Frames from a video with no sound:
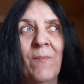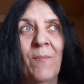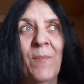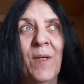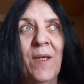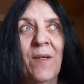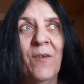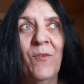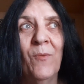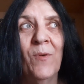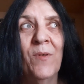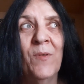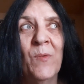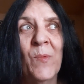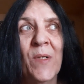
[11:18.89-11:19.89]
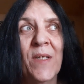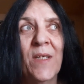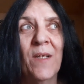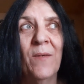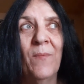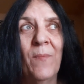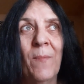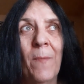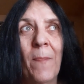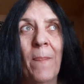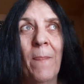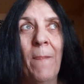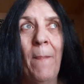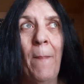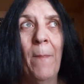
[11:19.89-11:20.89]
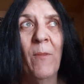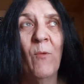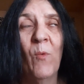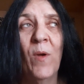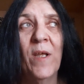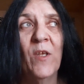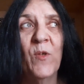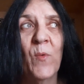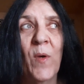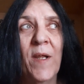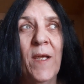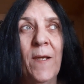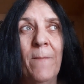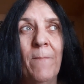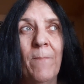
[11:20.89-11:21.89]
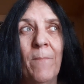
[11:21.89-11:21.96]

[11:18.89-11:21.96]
Because when was it, 2020?